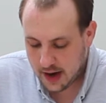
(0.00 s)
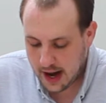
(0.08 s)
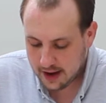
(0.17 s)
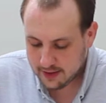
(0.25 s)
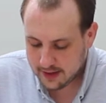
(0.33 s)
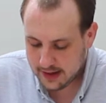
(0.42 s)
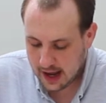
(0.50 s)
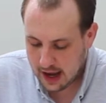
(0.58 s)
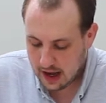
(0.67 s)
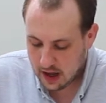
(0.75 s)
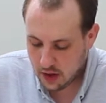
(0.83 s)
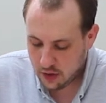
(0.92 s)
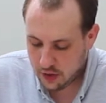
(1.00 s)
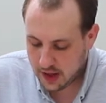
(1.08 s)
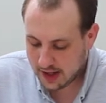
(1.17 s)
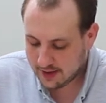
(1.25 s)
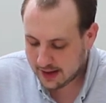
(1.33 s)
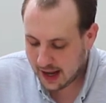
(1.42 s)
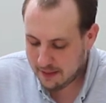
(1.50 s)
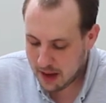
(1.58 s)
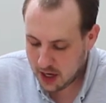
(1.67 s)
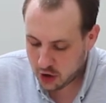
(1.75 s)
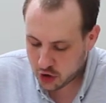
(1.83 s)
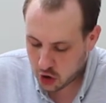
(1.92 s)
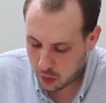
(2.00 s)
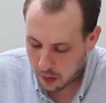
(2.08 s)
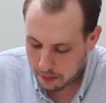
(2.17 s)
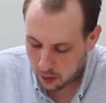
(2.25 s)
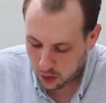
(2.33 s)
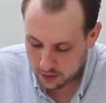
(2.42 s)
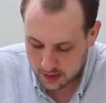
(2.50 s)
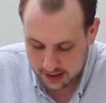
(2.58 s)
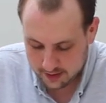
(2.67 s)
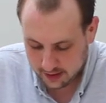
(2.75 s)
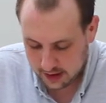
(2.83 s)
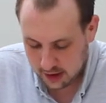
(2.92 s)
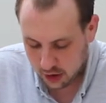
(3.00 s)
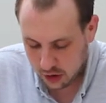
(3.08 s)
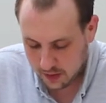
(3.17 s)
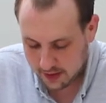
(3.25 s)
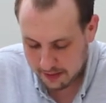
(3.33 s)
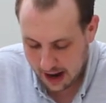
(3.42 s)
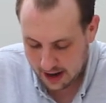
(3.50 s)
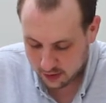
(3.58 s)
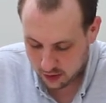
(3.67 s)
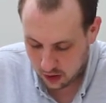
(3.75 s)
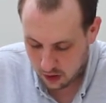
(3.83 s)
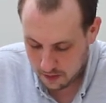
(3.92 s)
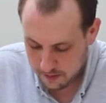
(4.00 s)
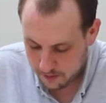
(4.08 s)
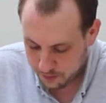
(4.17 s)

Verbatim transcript: the next day, the estate manager reported the incident to his master.